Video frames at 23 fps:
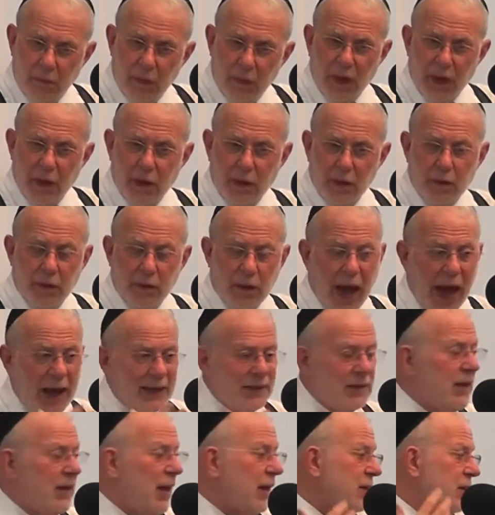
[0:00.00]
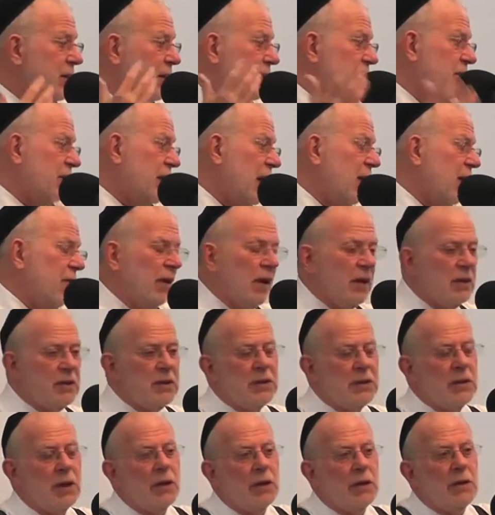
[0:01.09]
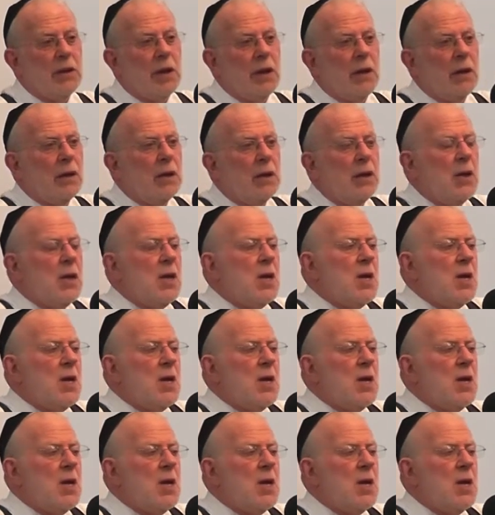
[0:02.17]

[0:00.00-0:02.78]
their assets, their savings, their their